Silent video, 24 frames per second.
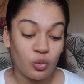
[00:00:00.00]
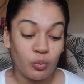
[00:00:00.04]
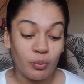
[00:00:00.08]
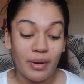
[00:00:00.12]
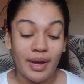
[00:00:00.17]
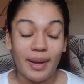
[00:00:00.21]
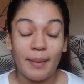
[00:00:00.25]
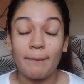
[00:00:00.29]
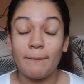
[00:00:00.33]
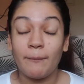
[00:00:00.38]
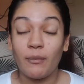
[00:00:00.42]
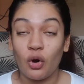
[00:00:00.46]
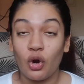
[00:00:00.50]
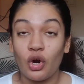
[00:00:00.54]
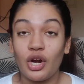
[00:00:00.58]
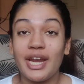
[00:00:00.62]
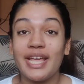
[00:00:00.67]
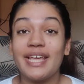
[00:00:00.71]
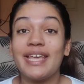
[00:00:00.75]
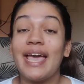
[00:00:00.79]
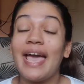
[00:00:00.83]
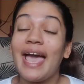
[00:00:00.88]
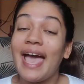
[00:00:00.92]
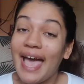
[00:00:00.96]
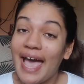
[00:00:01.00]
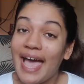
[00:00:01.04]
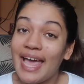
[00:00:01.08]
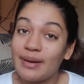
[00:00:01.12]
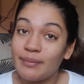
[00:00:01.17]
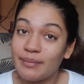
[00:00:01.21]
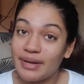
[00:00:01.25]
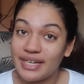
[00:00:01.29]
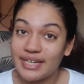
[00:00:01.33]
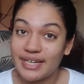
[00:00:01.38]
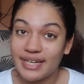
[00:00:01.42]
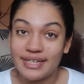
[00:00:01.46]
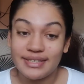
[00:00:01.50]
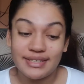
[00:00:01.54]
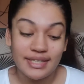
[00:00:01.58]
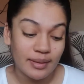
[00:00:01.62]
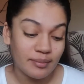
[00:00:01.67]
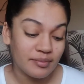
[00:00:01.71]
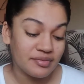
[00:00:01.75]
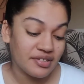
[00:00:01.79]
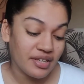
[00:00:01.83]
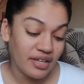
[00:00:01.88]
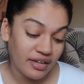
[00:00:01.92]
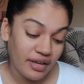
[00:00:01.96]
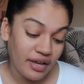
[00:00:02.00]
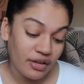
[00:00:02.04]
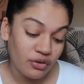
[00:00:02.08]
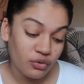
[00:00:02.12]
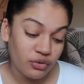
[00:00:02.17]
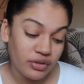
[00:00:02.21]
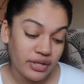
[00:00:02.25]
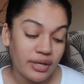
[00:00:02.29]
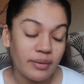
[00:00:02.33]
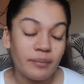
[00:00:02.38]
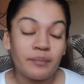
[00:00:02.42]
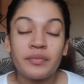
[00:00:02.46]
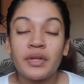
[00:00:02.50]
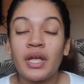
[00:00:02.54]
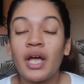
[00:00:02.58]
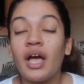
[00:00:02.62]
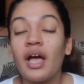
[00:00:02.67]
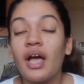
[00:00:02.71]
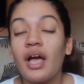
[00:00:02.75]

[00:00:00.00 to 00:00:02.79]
you my morning and my nighttime skincare routine.